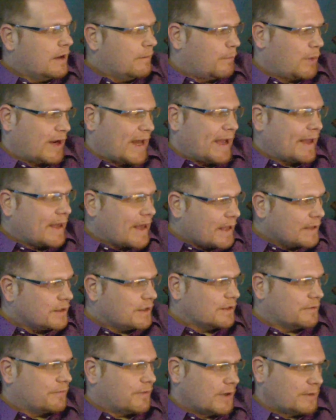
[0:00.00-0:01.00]
But I can
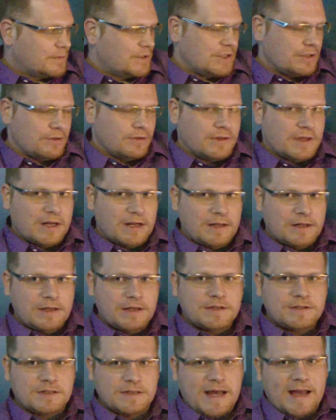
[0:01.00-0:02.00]
confirm to you that it
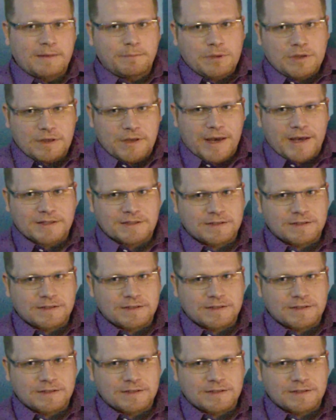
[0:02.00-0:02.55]
is an IPS